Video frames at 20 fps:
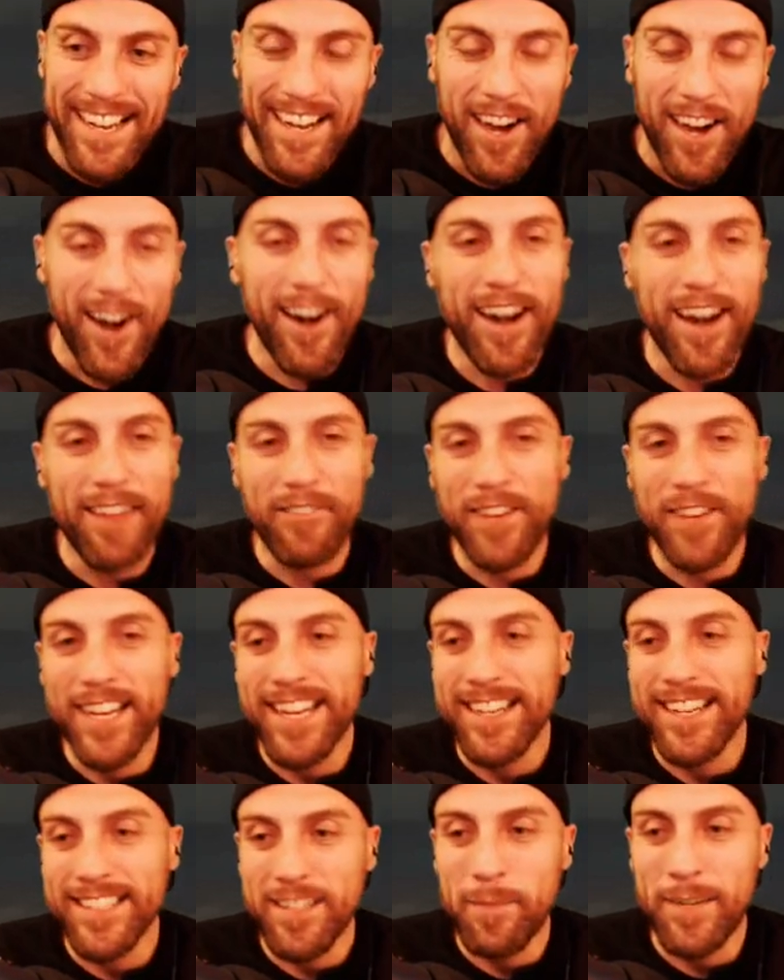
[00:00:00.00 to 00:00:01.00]
All right,
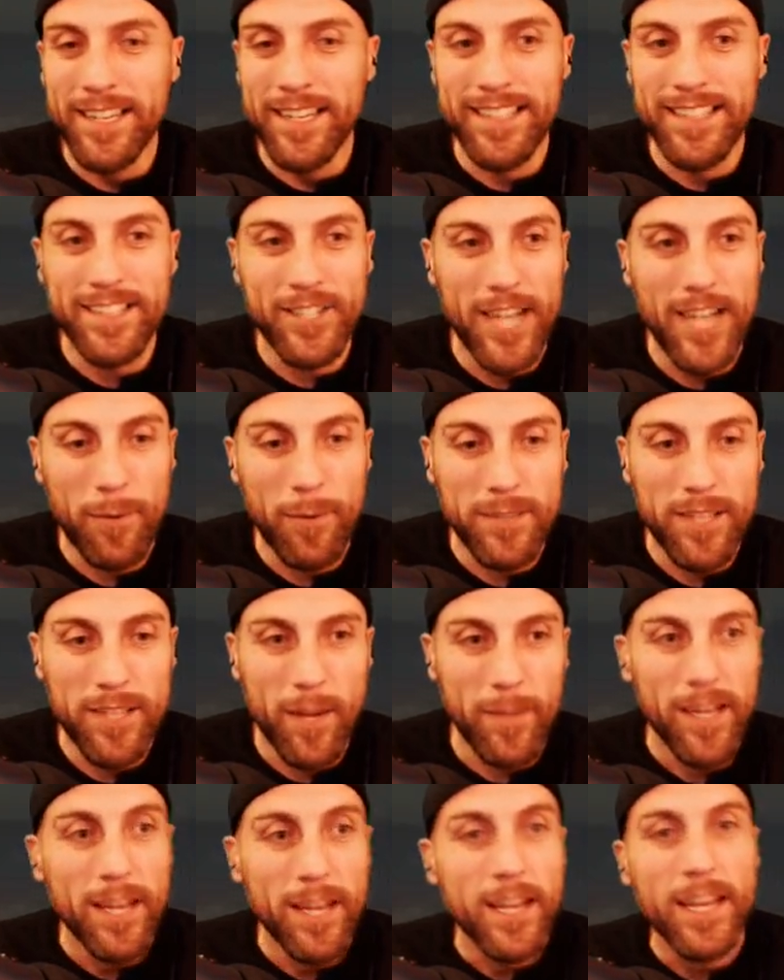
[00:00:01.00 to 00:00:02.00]
forget it. Somebody in the chat will tell me.